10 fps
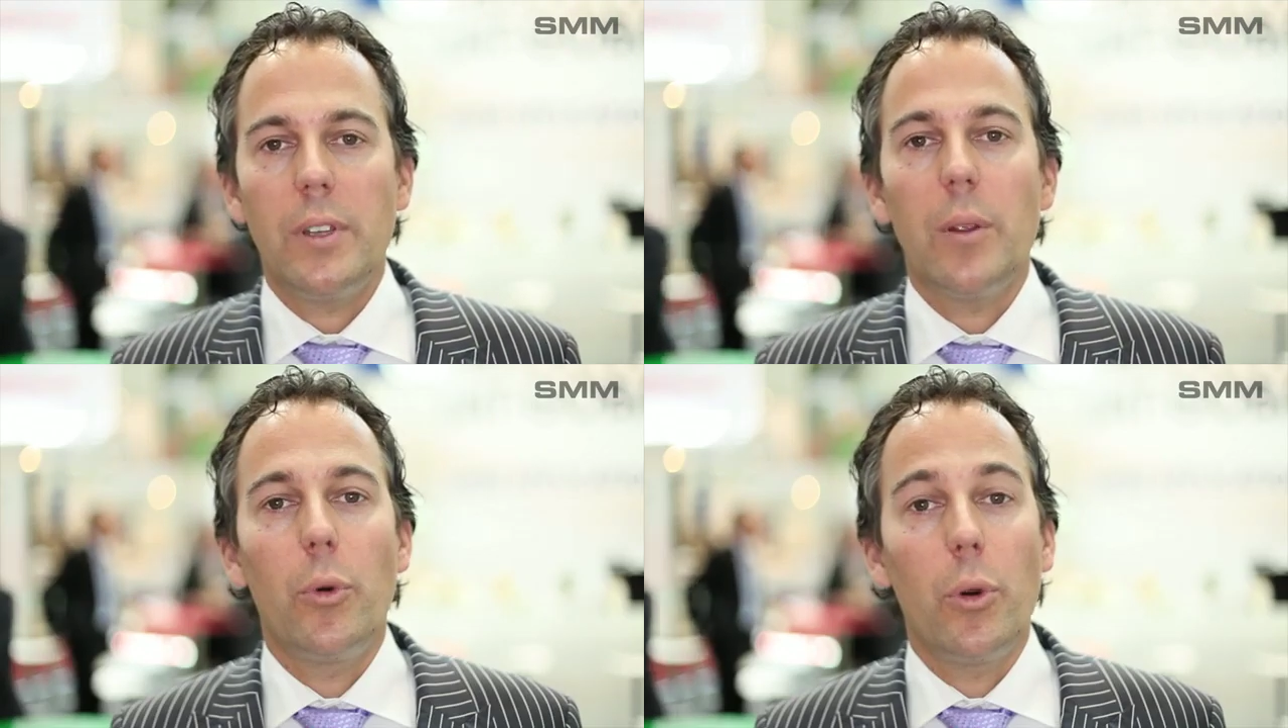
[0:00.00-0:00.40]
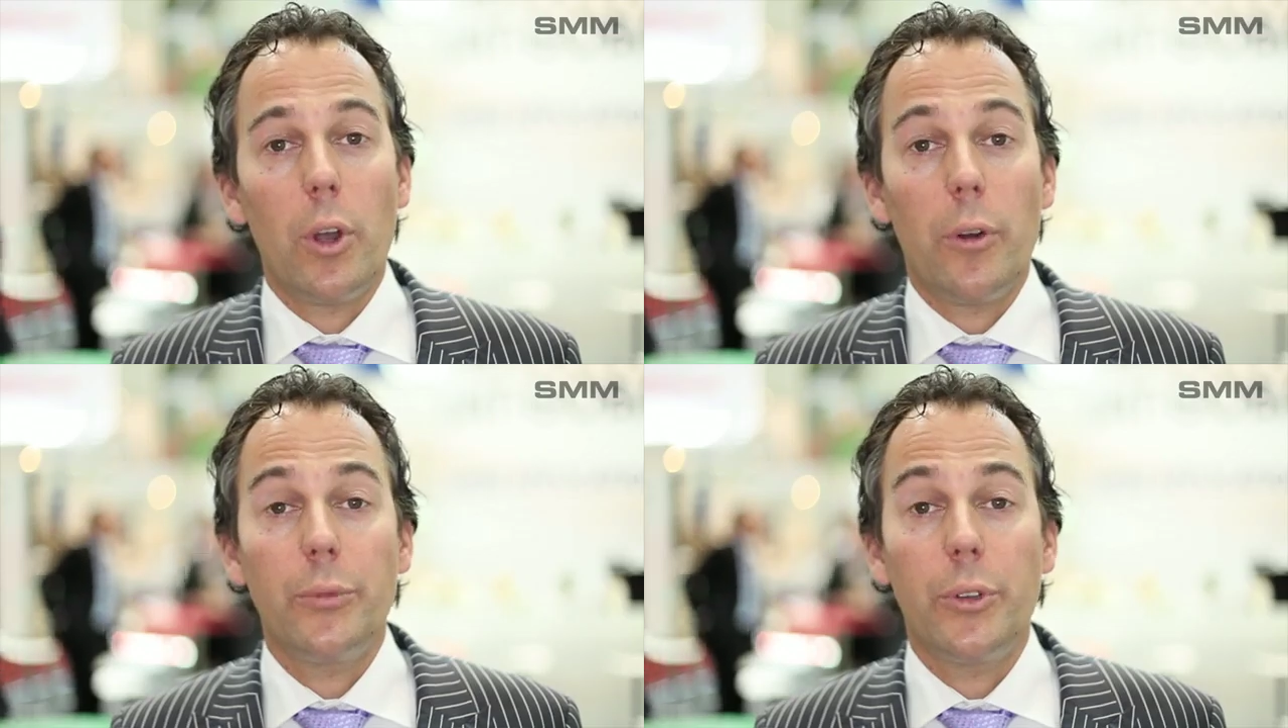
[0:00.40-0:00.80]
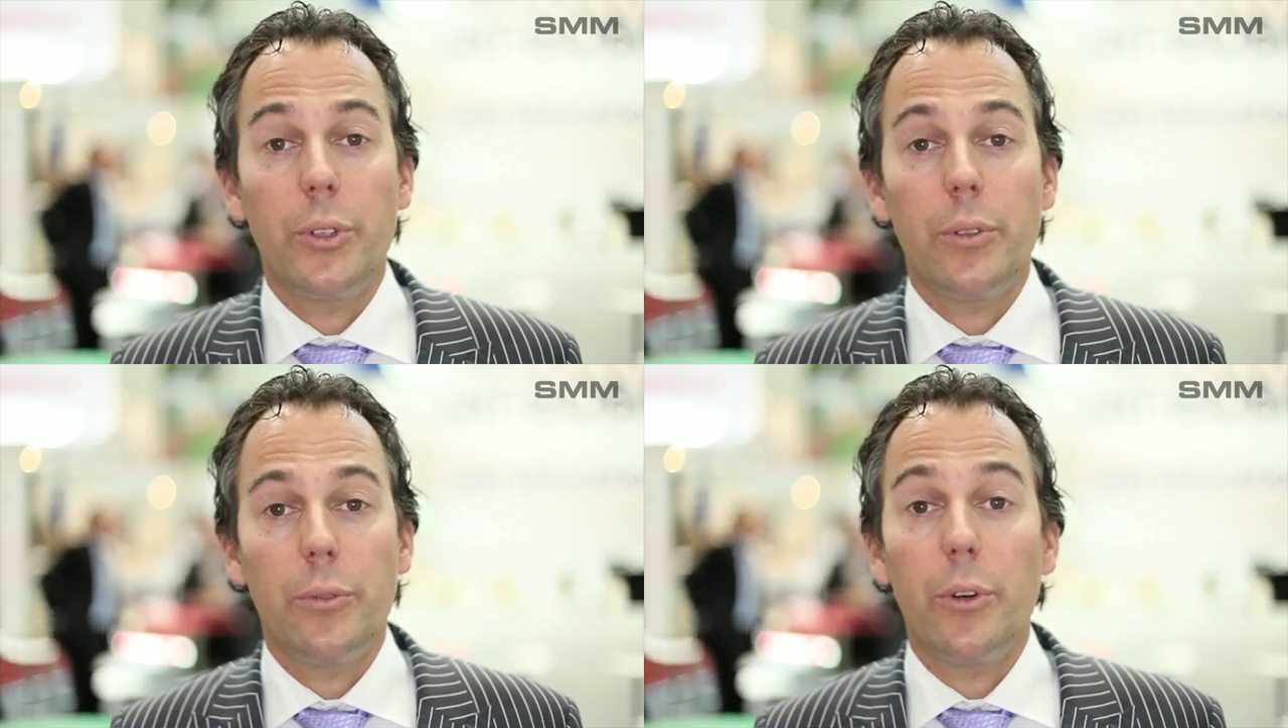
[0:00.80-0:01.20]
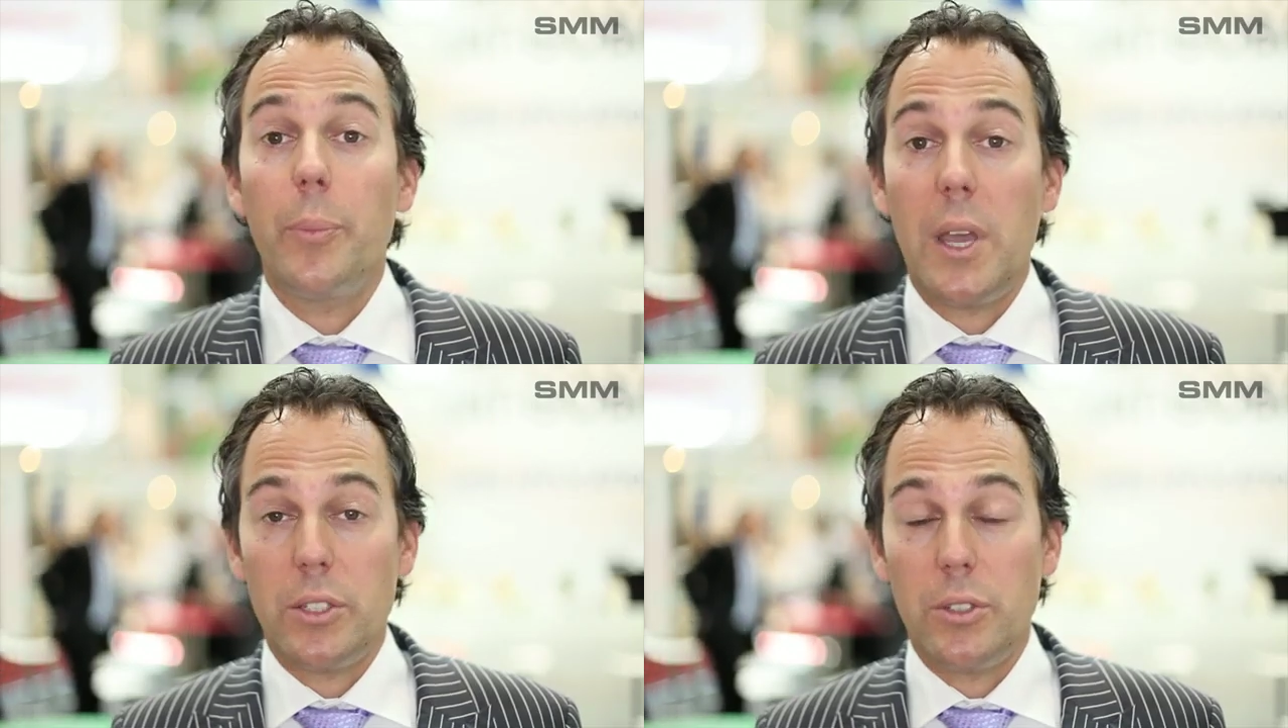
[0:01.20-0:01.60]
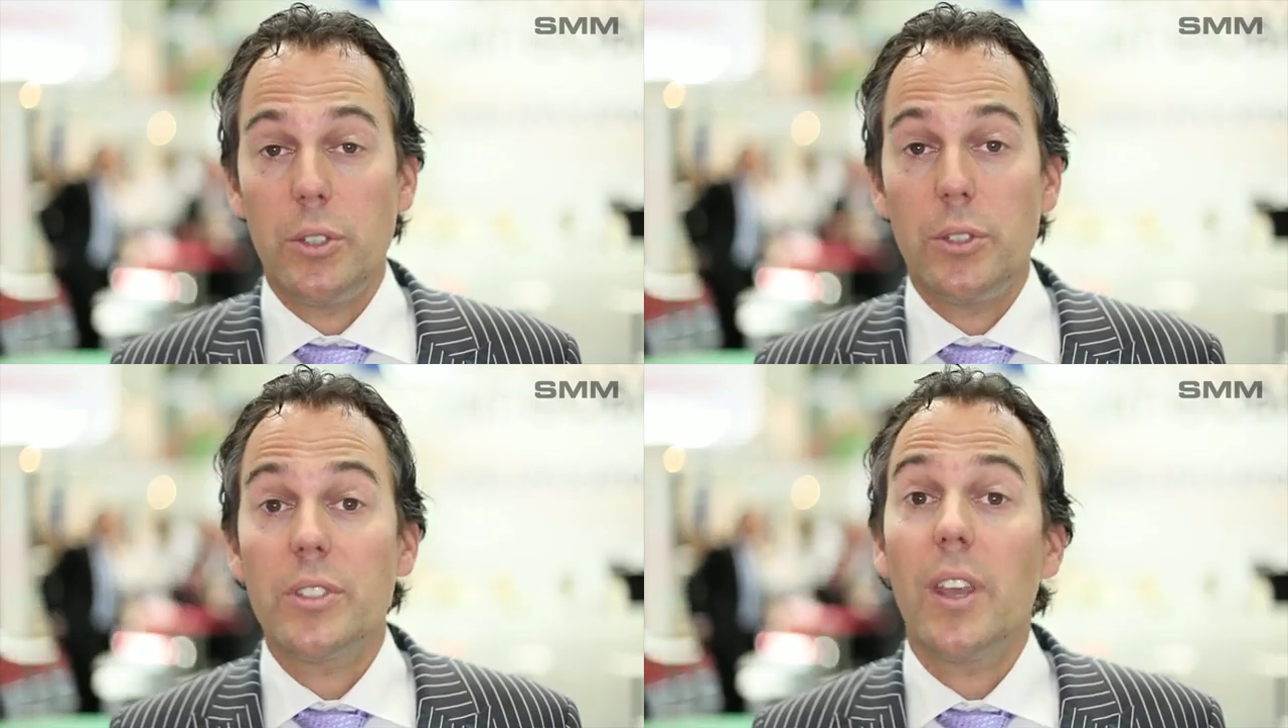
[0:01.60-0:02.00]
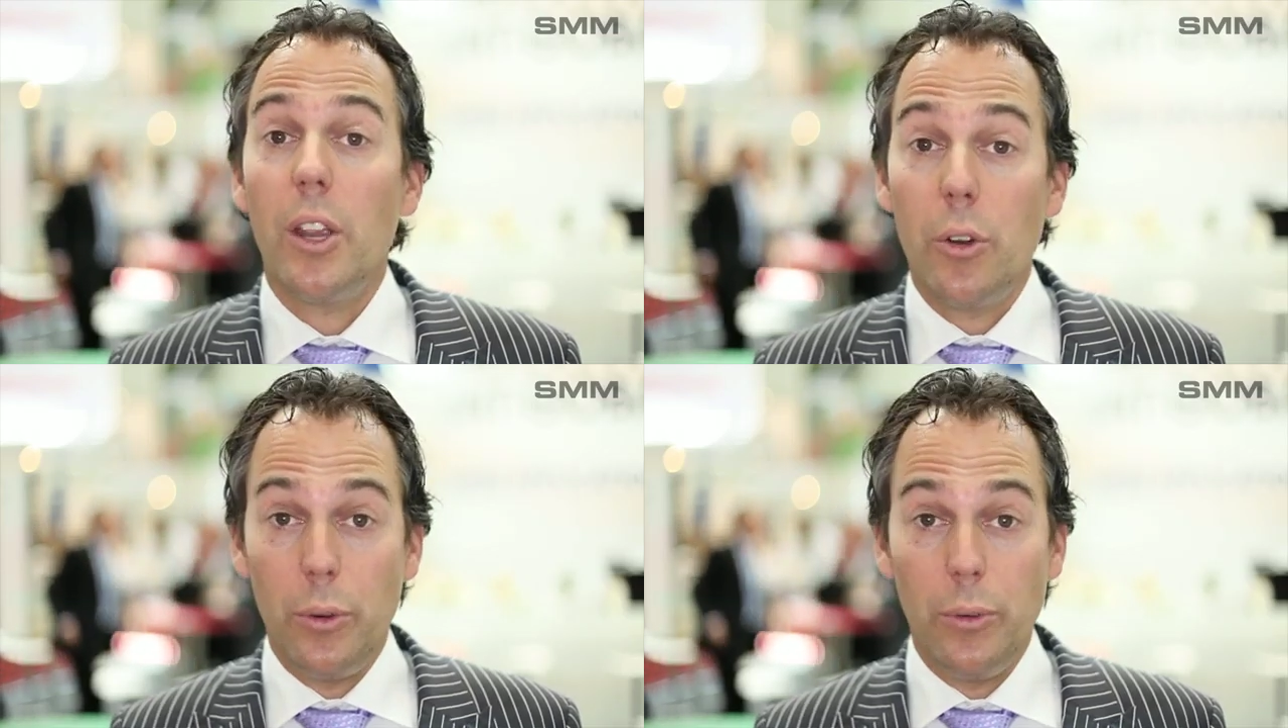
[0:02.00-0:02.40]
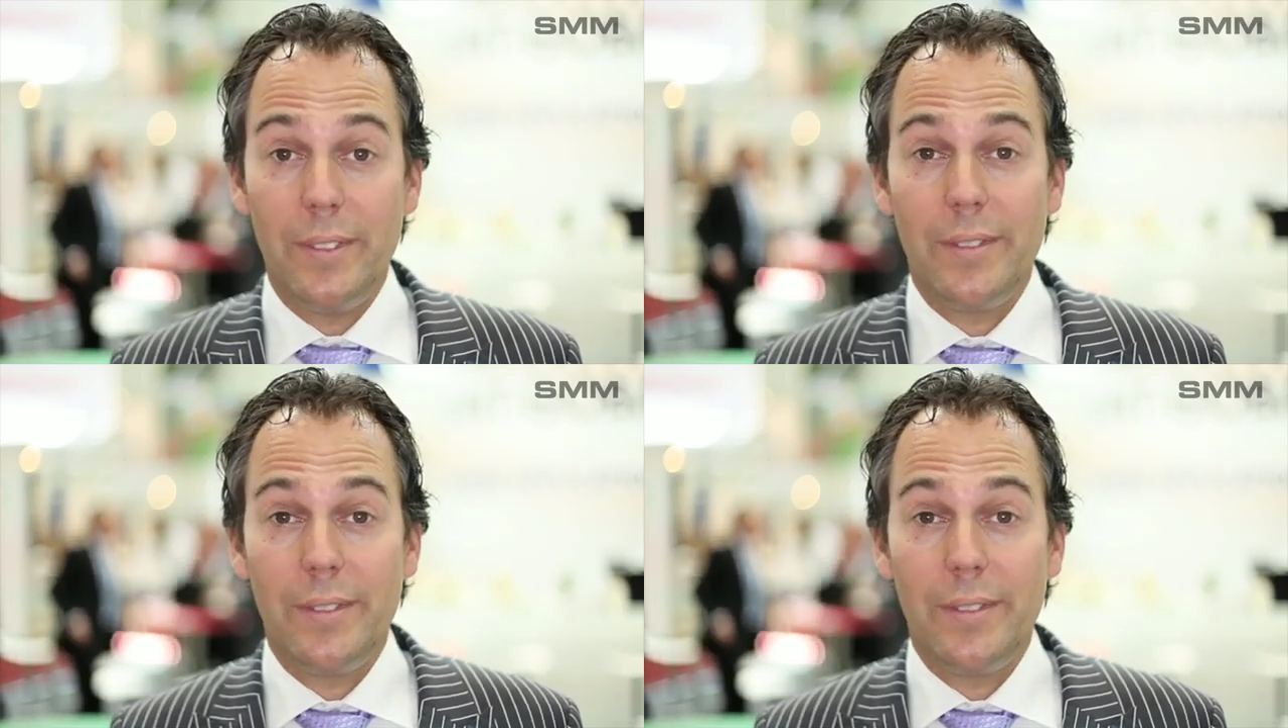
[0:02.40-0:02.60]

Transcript: and more comfort for passengers and crew.